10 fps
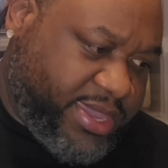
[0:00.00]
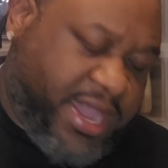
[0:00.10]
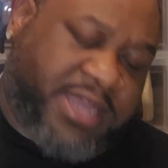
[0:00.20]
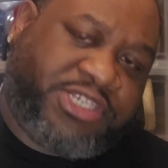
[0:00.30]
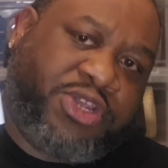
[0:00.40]

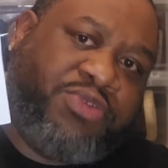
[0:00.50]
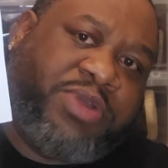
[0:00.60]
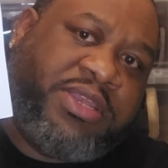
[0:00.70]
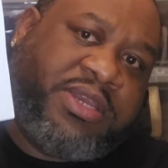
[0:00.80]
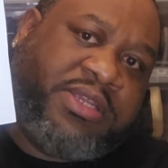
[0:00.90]
I'll show you
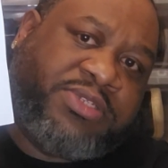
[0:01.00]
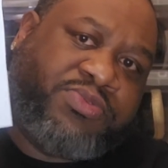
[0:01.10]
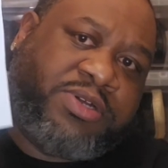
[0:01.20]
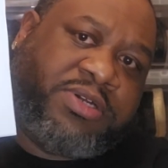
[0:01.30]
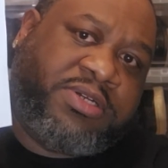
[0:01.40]
what year this
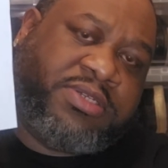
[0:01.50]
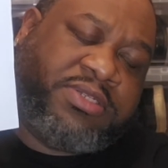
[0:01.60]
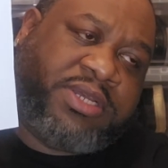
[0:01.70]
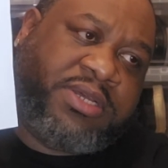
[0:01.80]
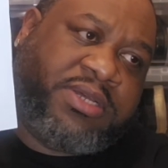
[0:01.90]

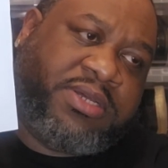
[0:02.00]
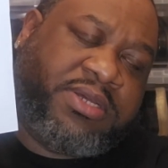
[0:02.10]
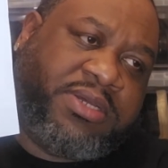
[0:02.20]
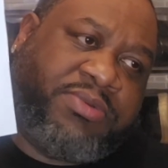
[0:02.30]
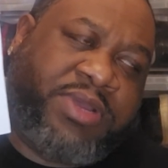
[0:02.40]
was
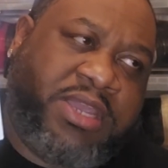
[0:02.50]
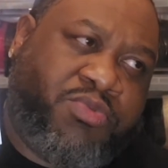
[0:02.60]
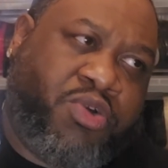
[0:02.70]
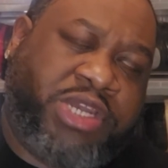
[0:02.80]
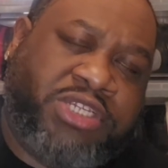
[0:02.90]
when he
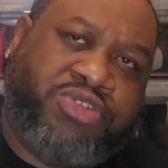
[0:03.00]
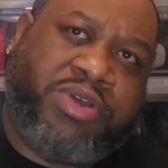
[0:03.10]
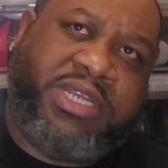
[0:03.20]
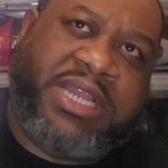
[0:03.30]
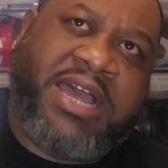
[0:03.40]
wore the
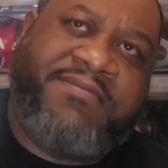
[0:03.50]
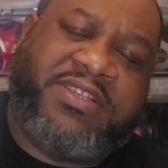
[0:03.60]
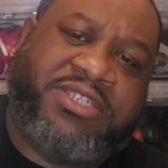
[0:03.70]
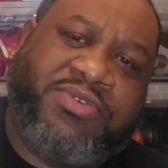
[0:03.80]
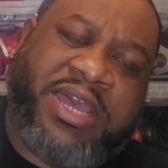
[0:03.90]
Jordan
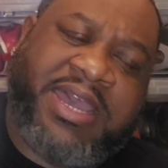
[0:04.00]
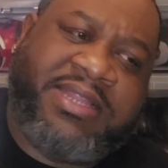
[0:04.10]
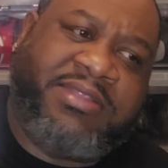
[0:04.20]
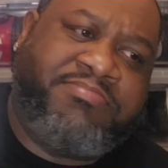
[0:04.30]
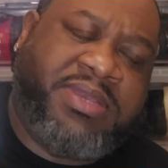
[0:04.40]
11. So it
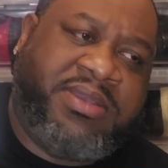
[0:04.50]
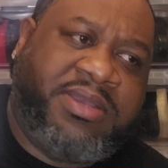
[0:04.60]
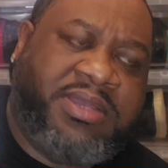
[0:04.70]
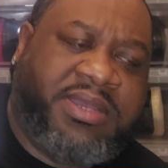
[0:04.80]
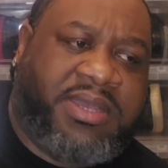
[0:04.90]
had to
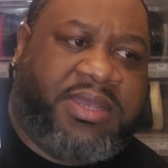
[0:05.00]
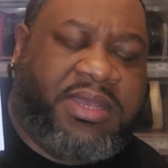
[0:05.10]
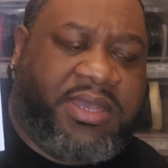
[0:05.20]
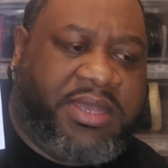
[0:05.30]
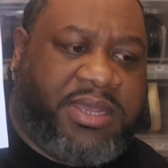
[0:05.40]
be
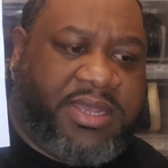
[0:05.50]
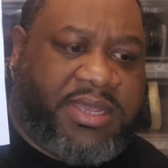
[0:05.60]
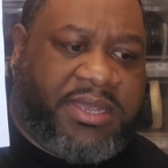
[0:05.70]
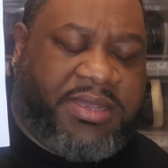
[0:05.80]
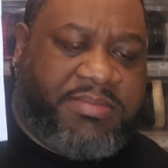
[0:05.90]

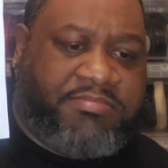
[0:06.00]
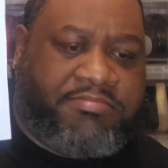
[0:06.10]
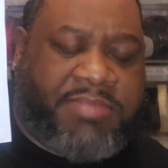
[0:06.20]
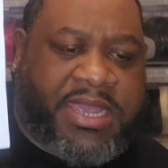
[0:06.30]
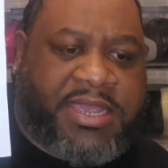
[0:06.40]

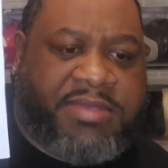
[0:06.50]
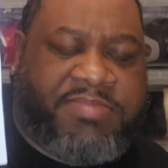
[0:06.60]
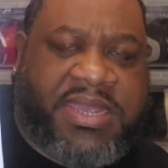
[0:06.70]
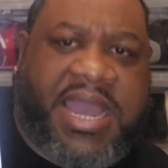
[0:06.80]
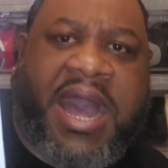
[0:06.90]

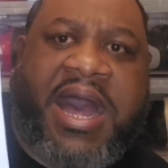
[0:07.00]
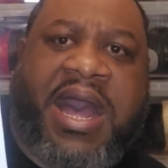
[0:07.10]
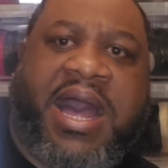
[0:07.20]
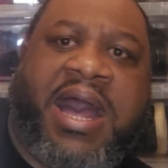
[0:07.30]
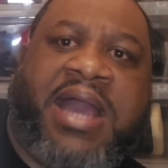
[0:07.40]
maybe,
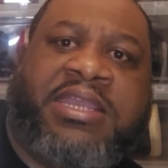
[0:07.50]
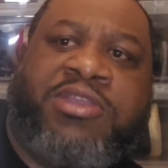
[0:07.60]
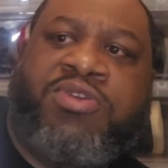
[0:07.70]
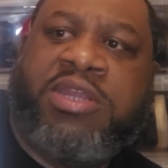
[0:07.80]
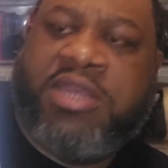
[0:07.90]
I'll
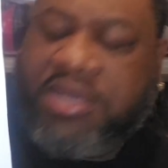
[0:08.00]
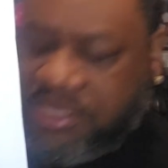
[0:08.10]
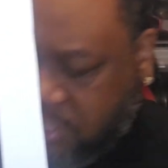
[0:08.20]
give you the year